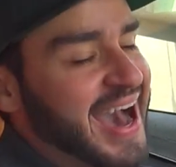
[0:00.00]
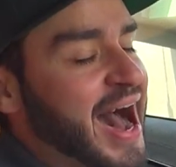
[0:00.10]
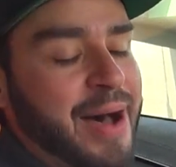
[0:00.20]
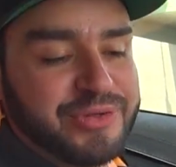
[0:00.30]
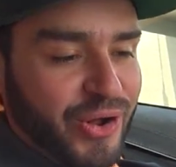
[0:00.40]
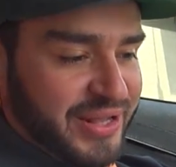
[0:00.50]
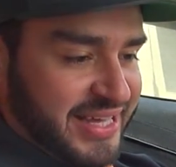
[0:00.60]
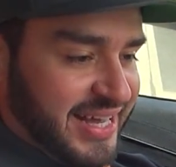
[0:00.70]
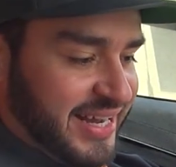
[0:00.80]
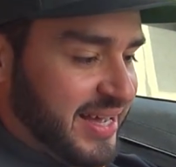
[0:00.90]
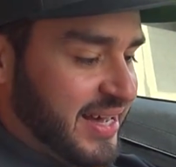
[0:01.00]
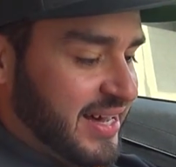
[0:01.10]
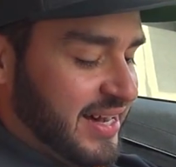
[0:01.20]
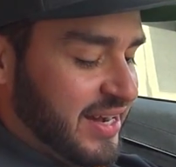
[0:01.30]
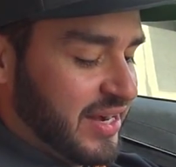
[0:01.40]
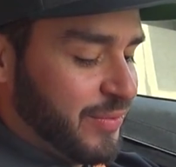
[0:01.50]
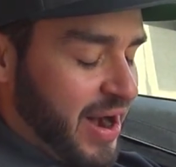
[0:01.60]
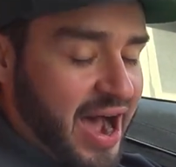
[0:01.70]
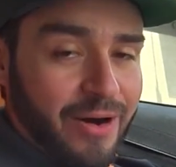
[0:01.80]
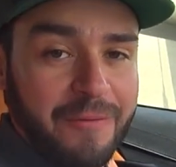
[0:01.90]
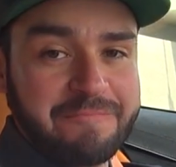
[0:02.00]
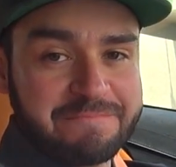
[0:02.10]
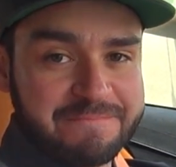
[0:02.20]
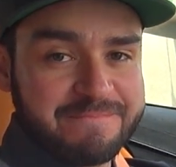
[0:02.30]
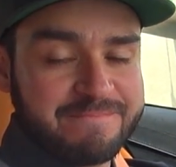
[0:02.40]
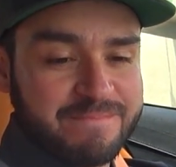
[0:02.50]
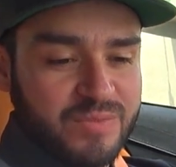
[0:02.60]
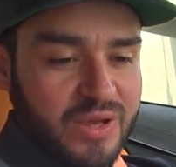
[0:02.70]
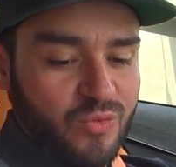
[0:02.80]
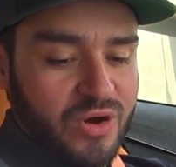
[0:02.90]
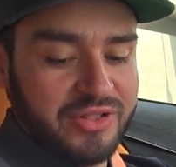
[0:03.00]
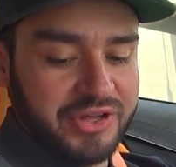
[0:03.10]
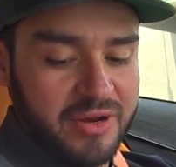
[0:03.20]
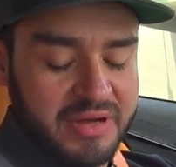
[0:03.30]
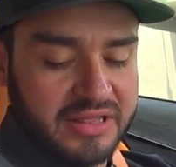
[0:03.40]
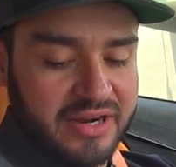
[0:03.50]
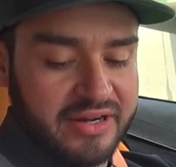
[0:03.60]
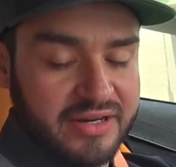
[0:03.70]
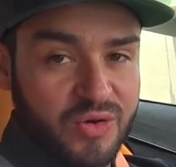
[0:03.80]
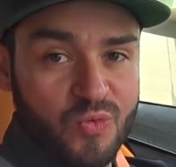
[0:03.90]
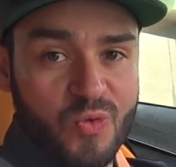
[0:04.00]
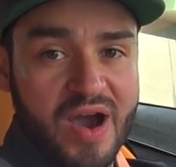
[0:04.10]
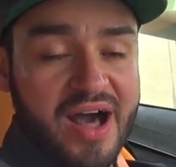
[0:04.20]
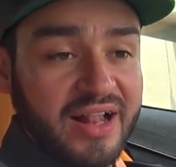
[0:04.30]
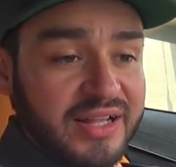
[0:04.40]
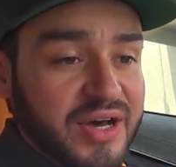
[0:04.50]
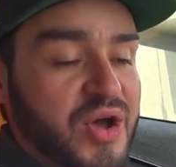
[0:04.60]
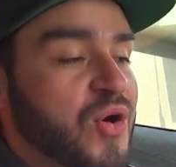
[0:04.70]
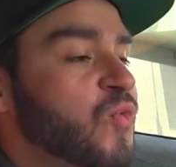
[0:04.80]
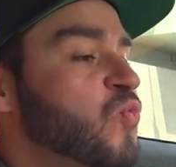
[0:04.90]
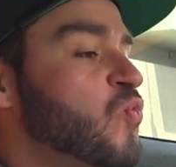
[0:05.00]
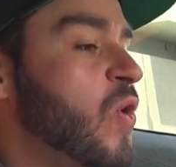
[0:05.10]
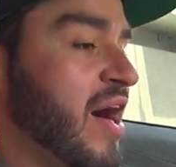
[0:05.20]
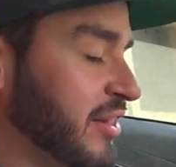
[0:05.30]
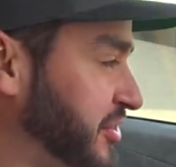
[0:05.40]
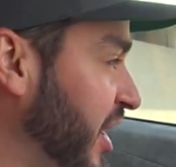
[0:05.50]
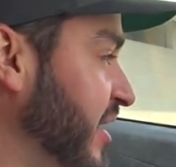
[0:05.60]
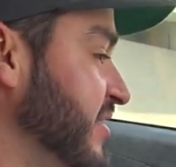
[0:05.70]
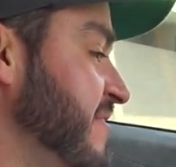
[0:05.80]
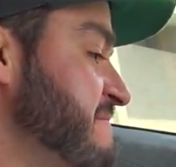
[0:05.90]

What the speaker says: I'm totally kidding. Wow. Well done, McLaren. Well done.